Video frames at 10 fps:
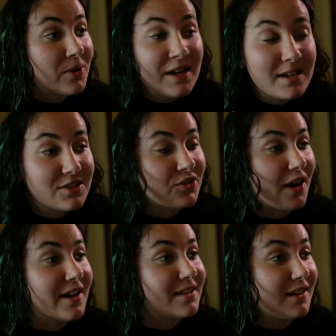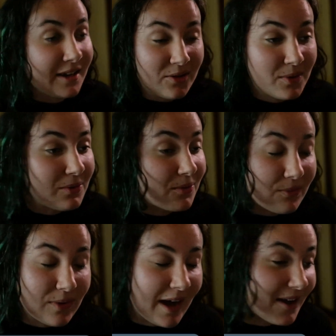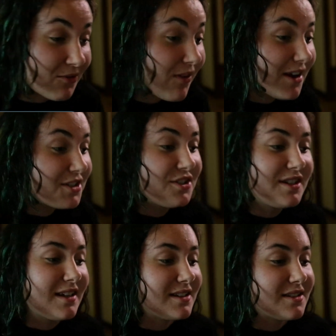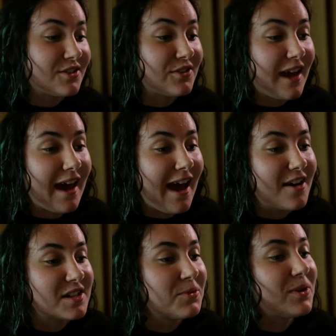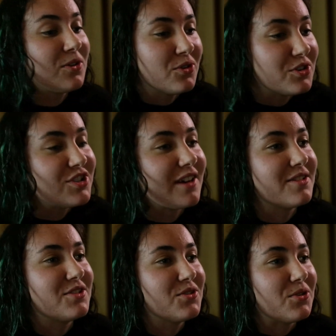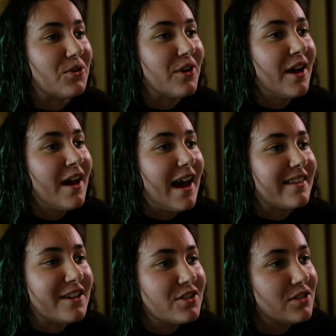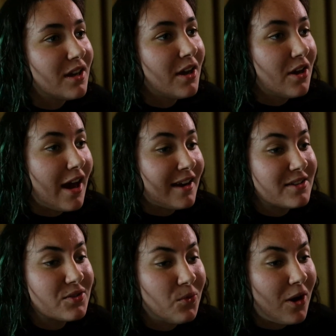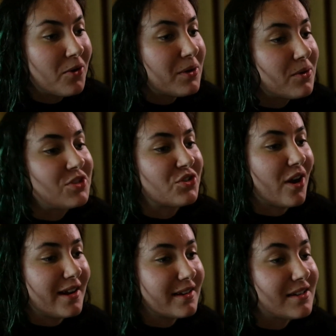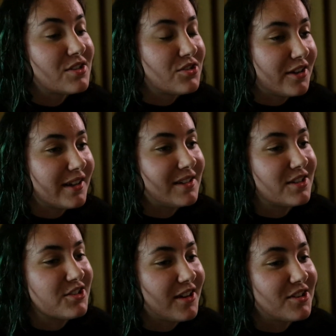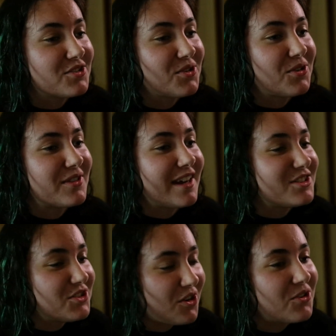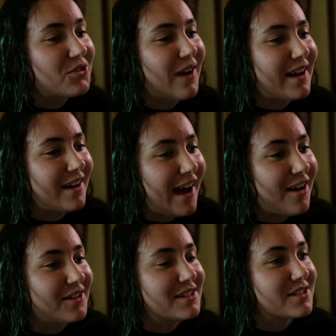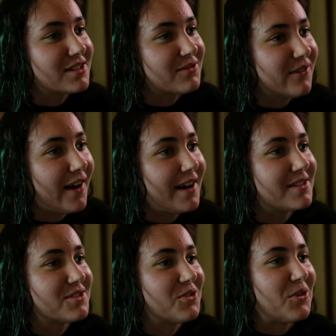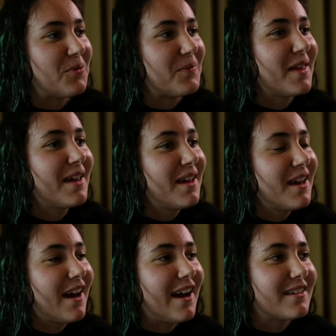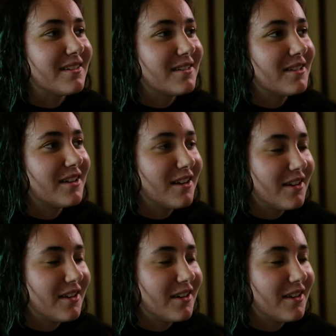we tried, we rushed into their house, but we couldn't shut the door. And while we were trying and struggling to shut the door, their dog ran out into the firestorm. And